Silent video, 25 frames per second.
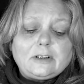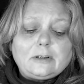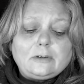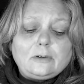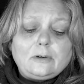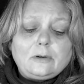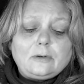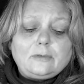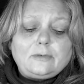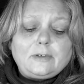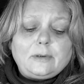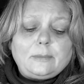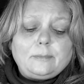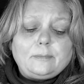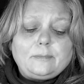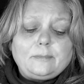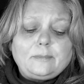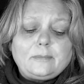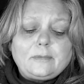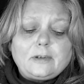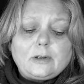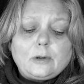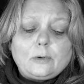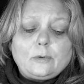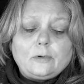A lot of them
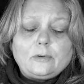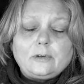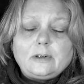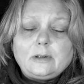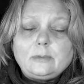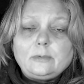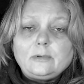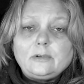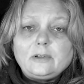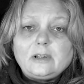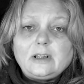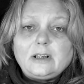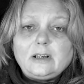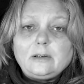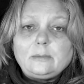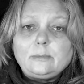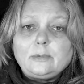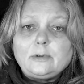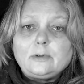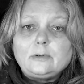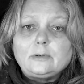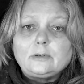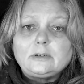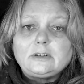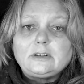thought they were there
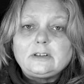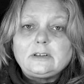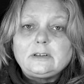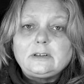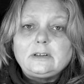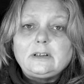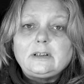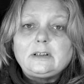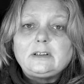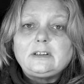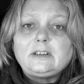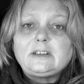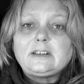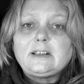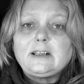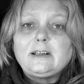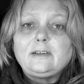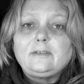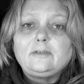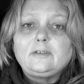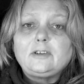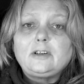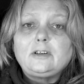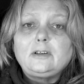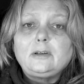because they had
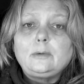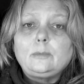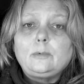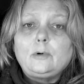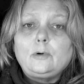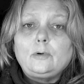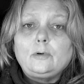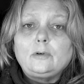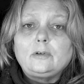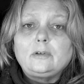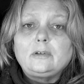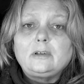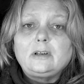served in the war,